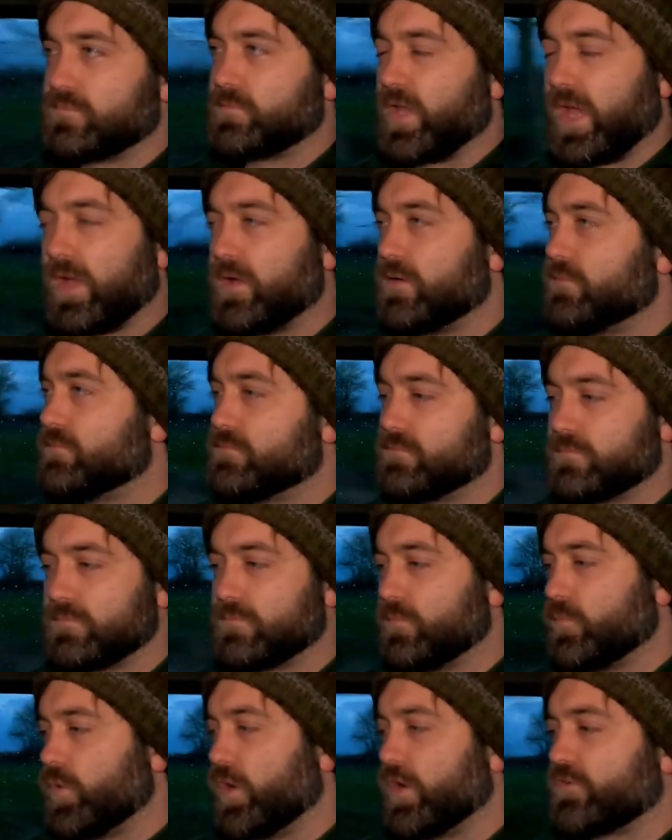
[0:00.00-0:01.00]
yeah,
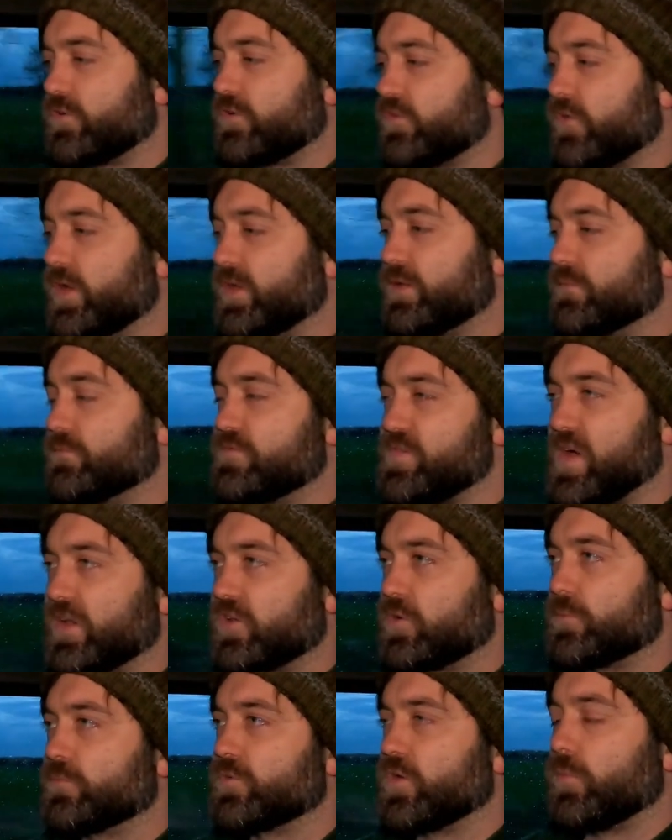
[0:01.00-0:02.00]
works a treat,
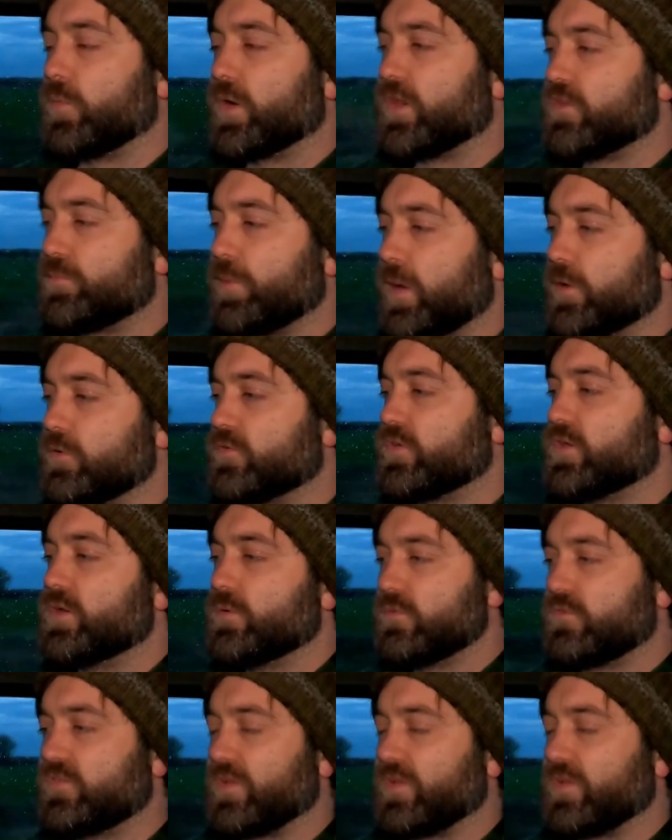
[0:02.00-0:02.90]
fan comes on when it's supposed to,